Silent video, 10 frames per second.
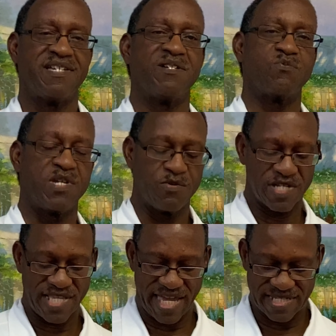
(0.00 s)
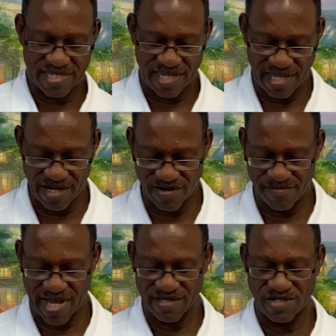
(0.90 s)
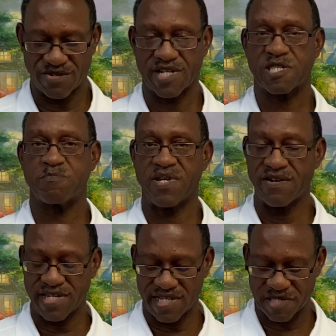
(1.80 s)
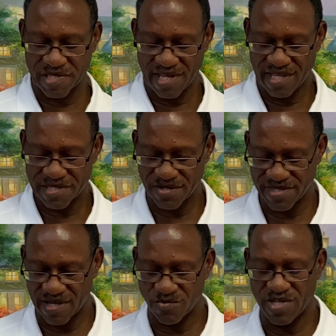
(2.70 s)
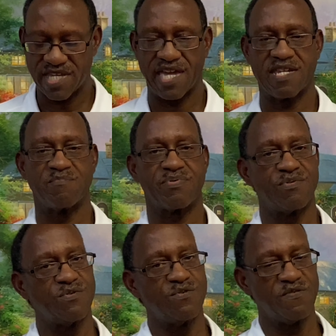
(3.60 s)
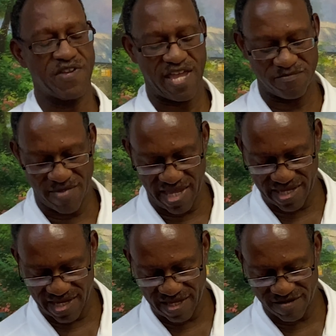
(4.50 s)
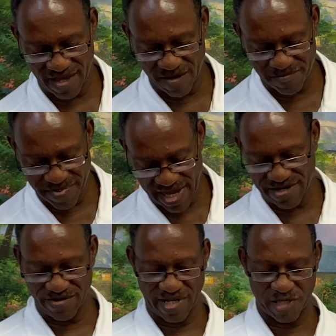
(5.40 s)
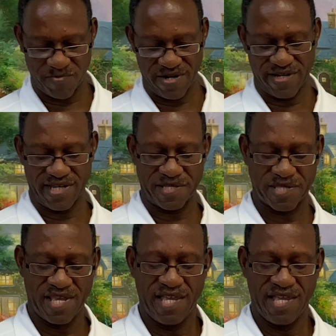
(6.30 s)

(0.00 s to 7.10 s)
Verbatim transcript: We would like to hear about your experience so that we can improve and make it a better experience.